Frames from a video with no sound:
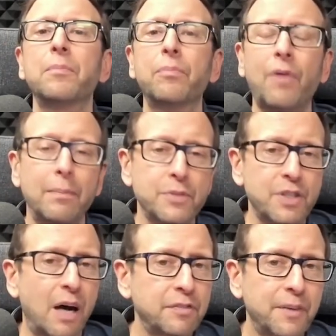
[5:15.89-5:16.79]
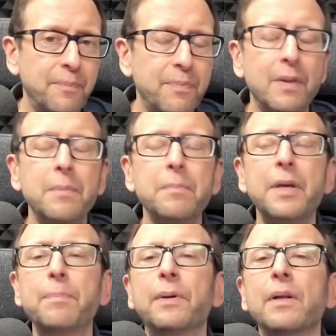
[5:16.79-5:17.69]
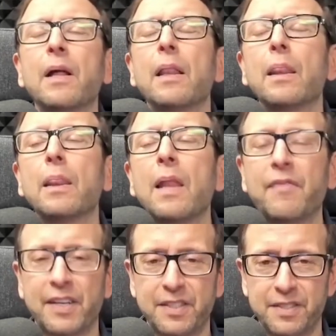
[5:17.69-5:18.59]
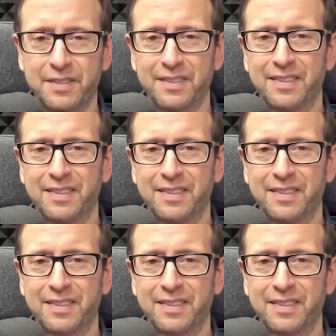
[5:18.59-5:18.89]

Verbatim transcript: problem solved. People love us